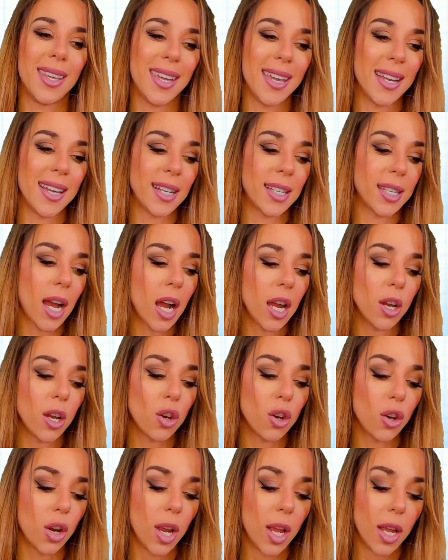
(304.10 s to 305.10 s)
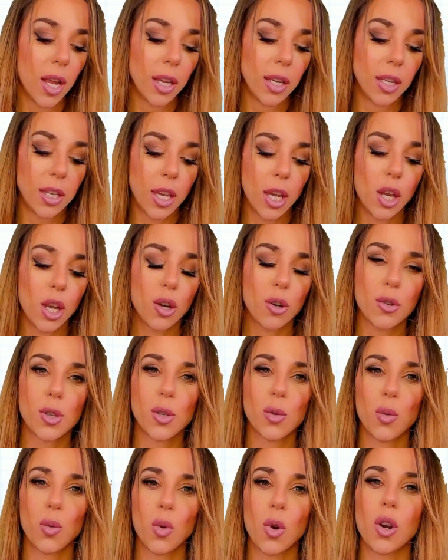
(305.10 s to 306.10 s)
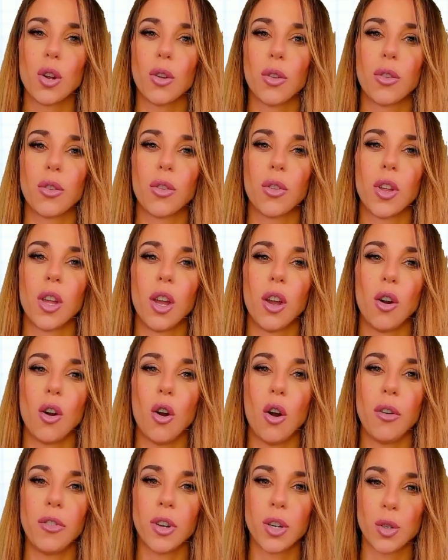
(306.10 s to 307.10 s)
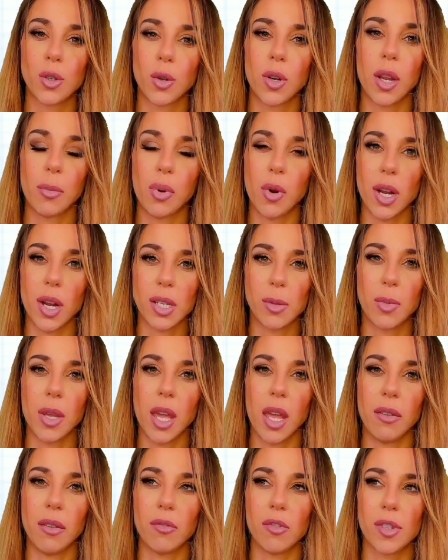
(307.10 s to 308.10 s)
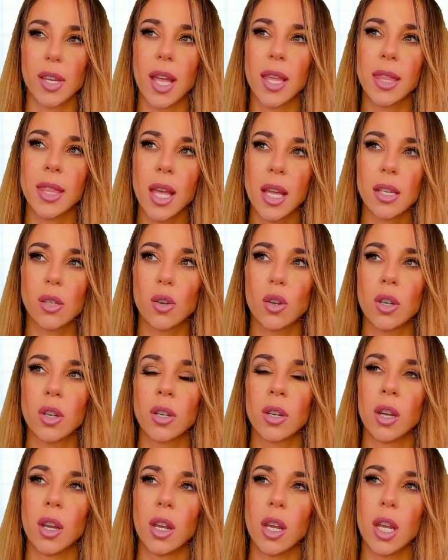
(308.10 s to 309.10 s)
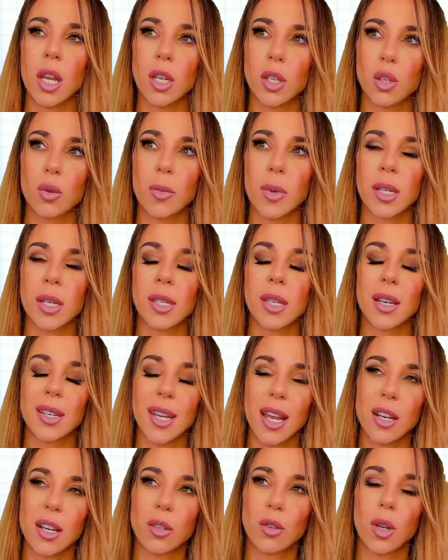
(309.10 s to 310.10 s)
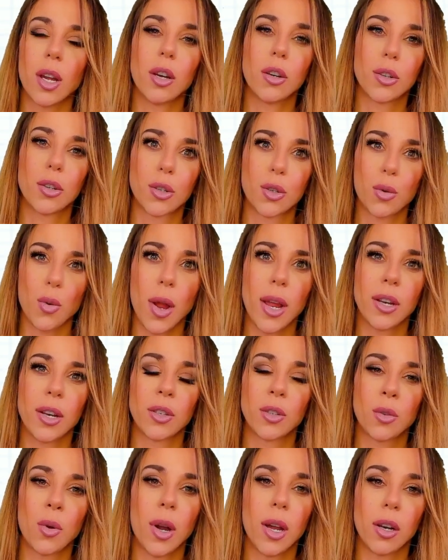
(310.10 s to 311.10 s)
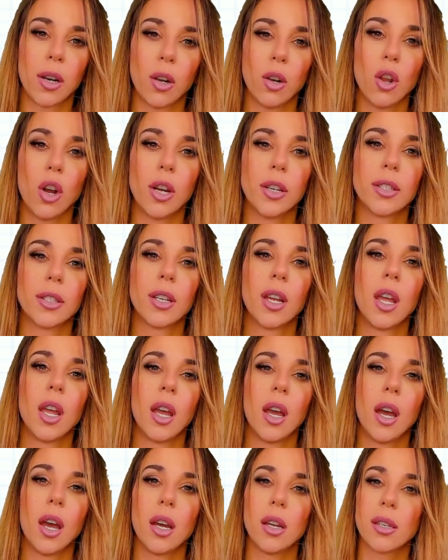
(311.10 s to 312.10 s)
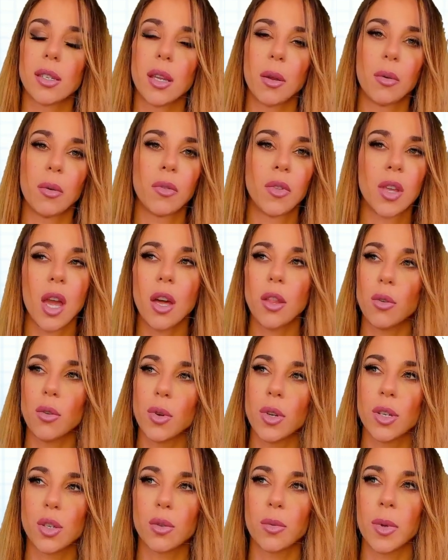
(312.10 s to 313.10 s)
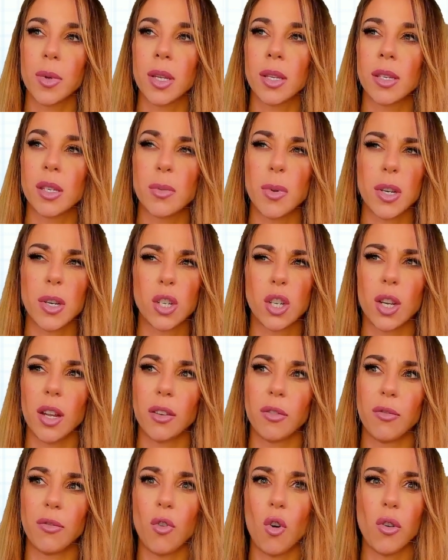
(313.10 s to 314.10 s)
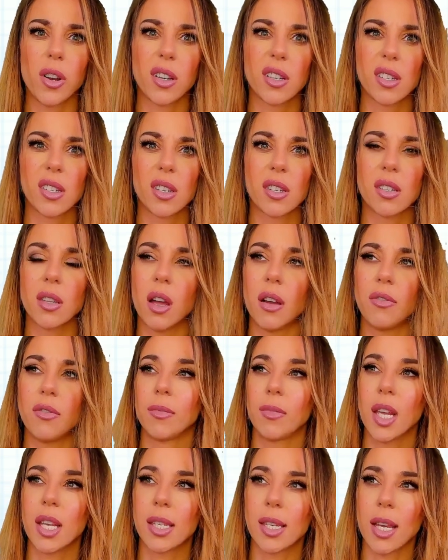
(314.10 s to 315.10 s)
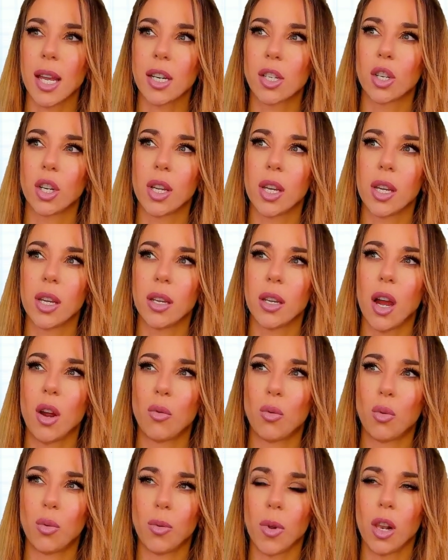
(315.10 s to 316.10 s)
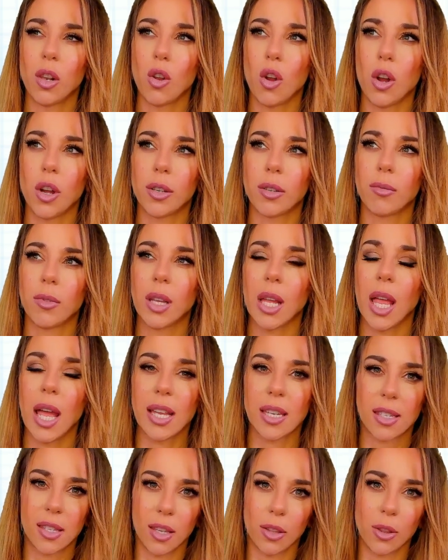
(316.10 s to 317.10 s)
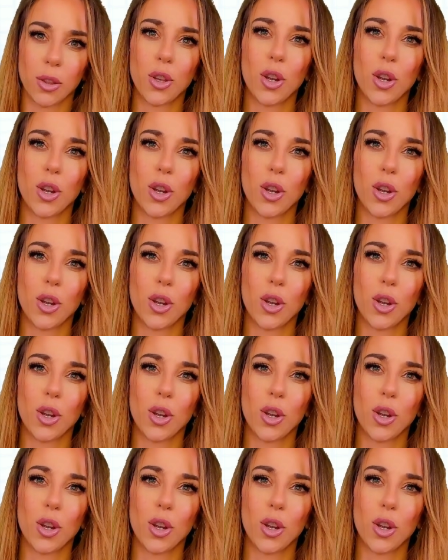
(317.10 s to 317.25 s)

the entire year's worth of intraday price behaviors, and that's on instruments that tend to kind of trend quite a lot. Some of the other instruments, especially like forex and stuff, it's actually a lot less than